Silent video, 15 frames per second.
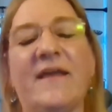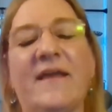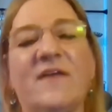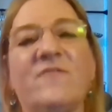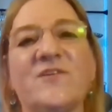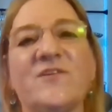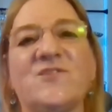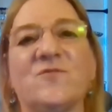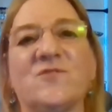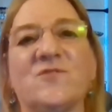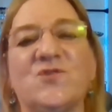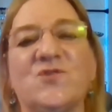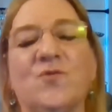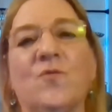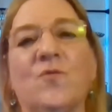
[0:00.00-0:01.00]
give us those
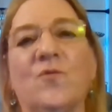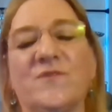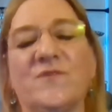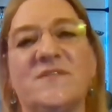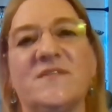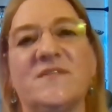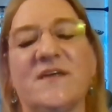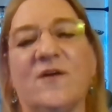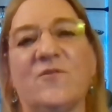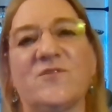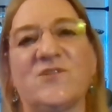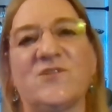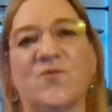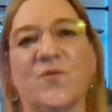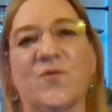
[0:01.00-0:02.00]
tools to tell
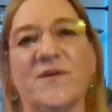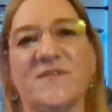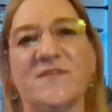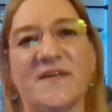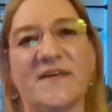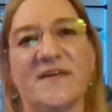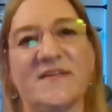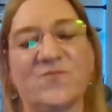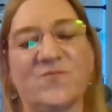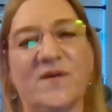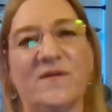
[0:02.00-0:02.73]
stories as